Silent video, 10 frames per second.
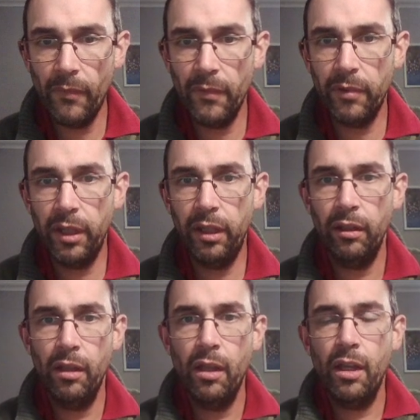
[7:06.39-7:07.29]
Okay,
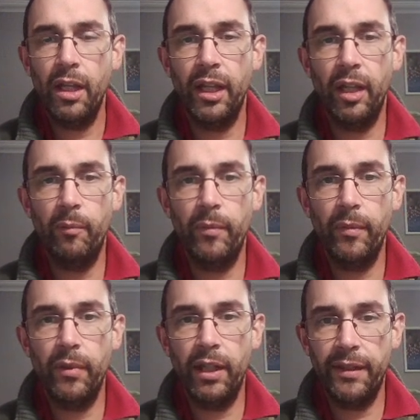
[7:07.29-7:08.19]
and
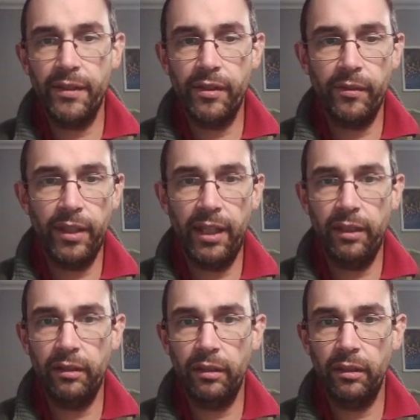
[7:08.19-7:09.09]
so
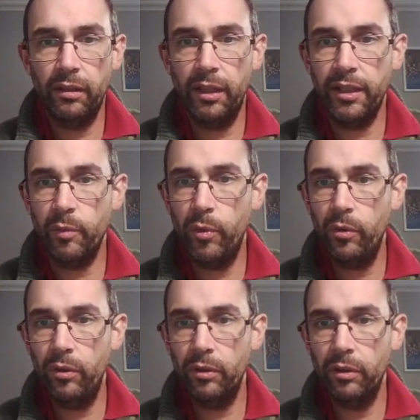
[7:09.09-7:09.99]
then here's the
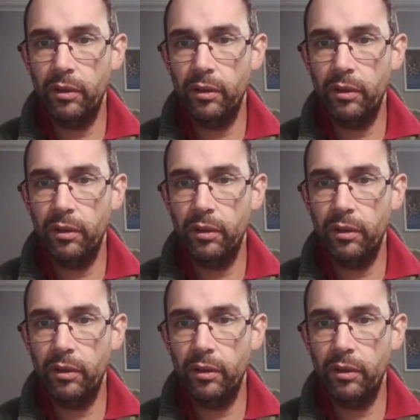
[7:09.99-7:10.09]
ball.